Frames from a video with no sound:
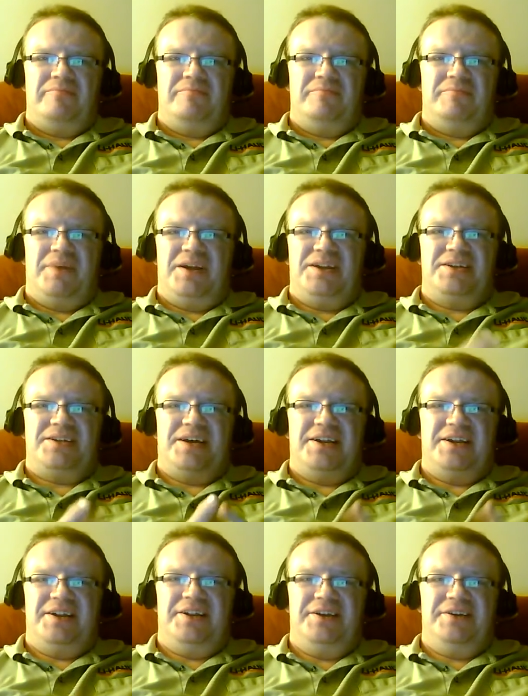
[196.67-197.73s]
I
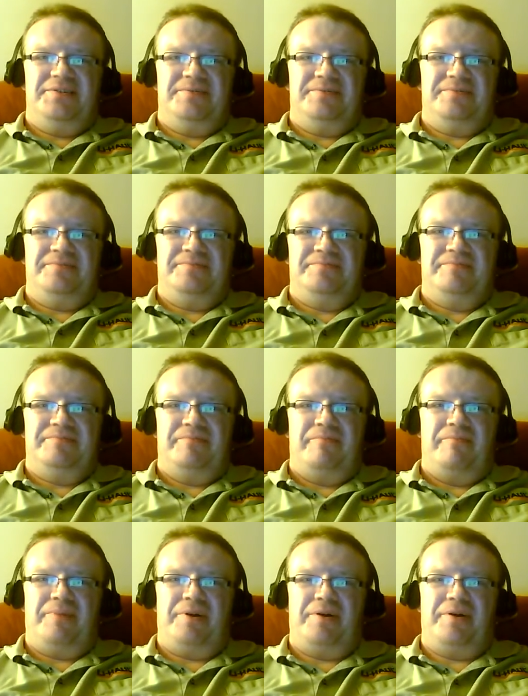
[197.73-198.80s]
decided to
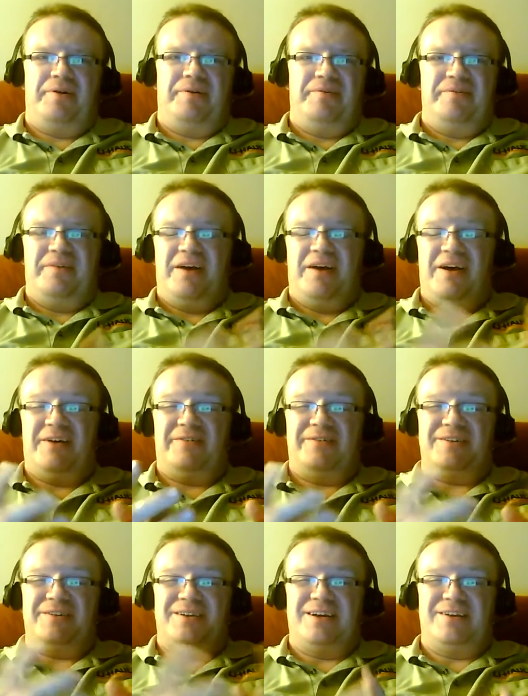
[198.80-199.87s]
put, I'd
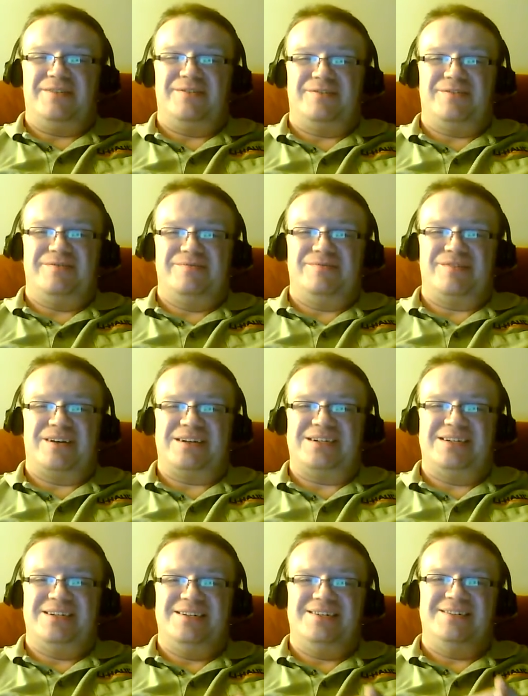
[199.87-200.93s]
always like
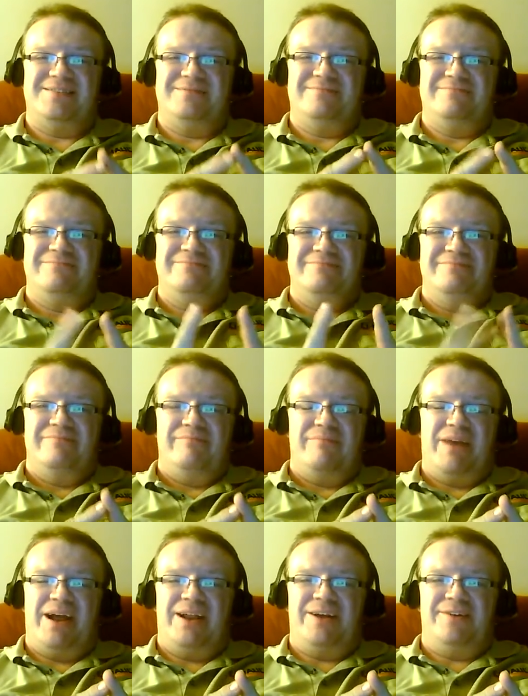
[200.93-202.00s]
dresses and
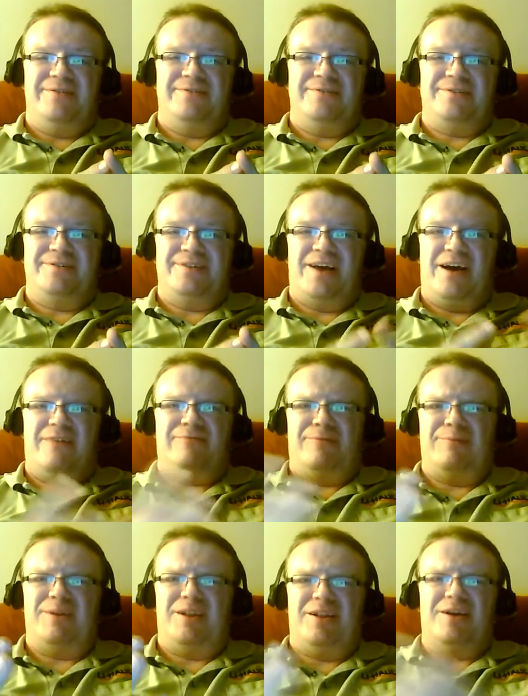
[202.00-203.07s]
pantyhose and how
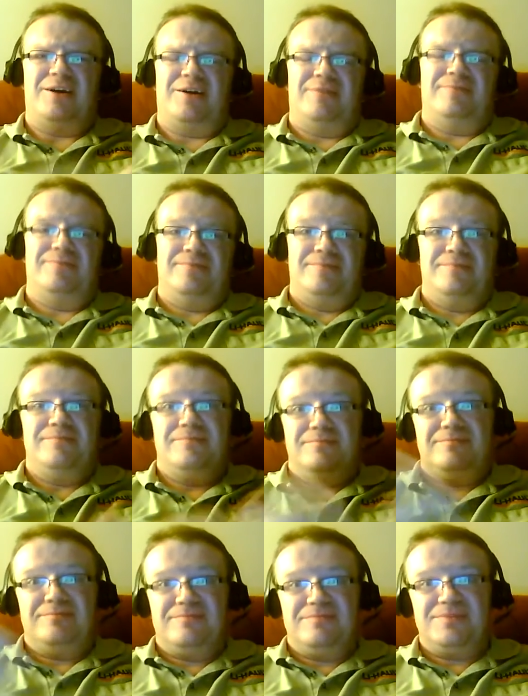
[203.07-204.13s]
women look.
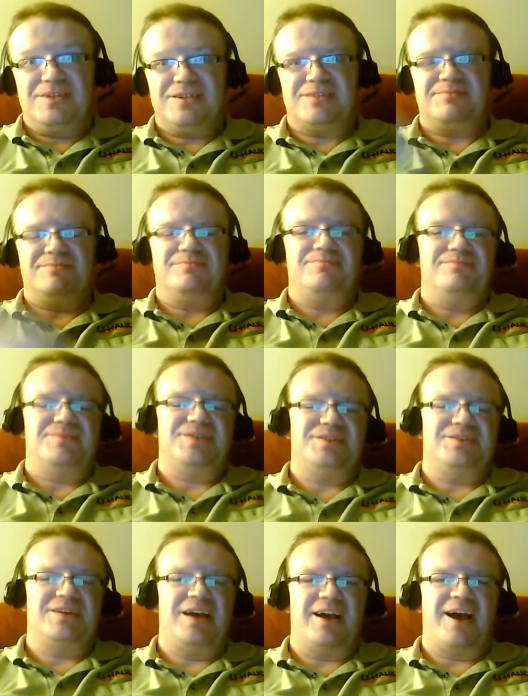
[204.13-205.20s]
Because
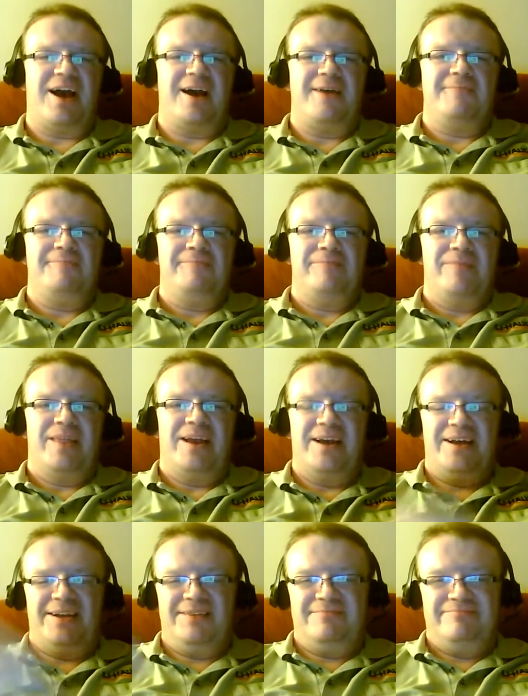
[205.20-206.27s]
I'm a guy.
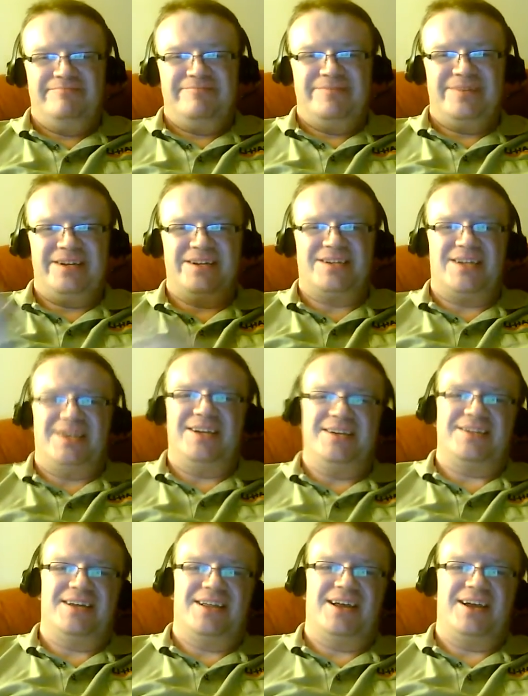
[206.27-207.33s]
And yes, ladies,
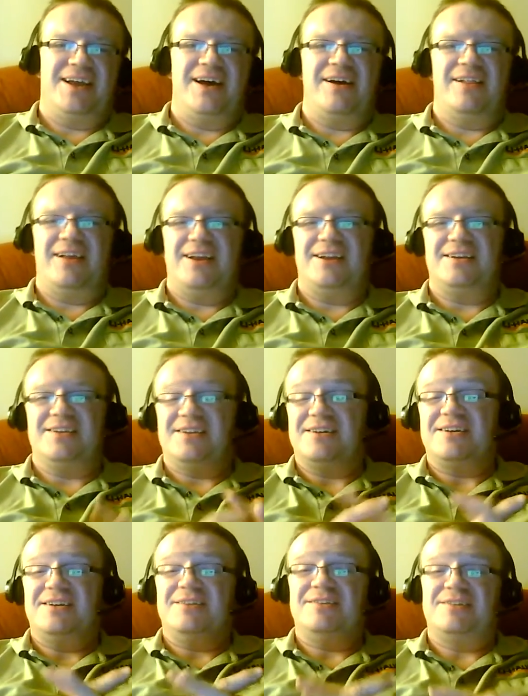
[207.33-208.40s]
I like how ladies look
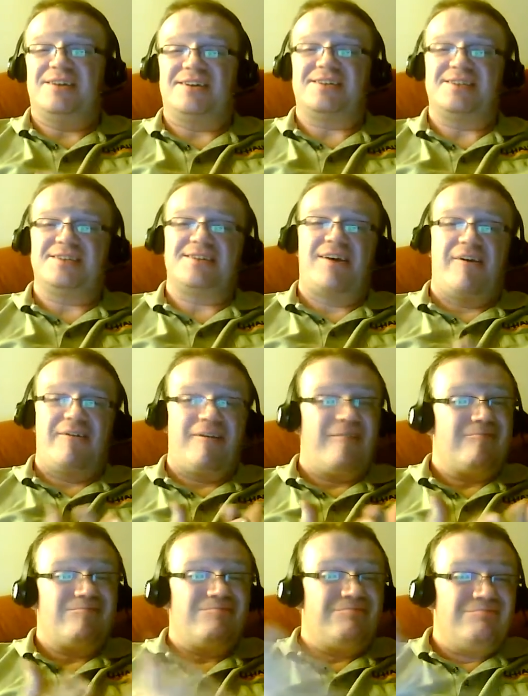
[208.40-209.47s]
in dresses.
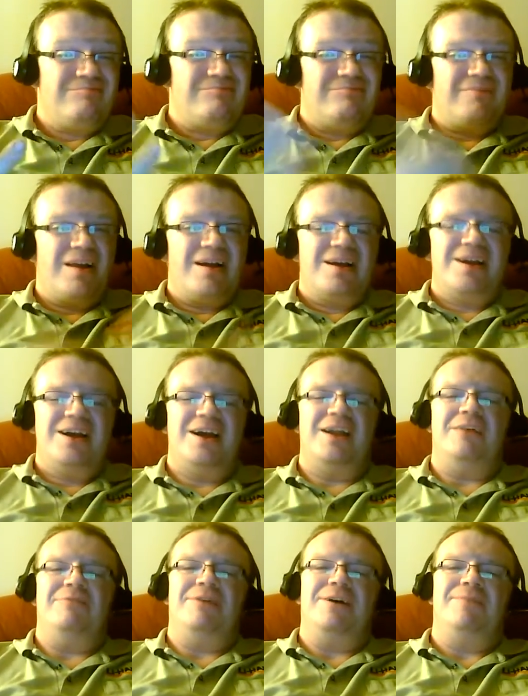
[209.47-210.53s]

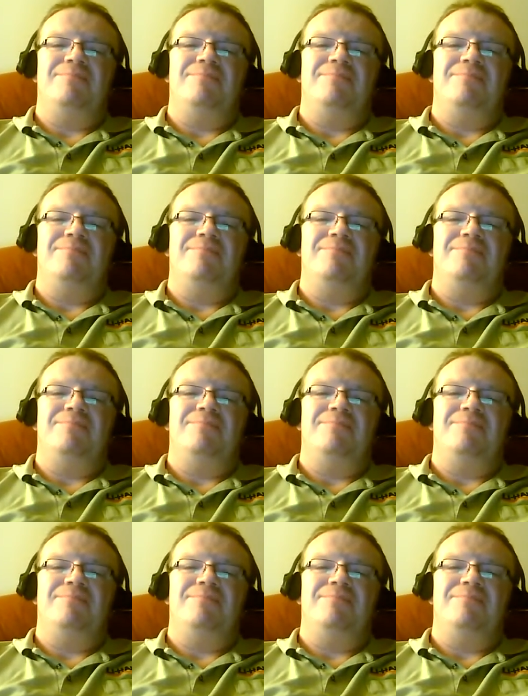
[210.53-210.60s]
Anyway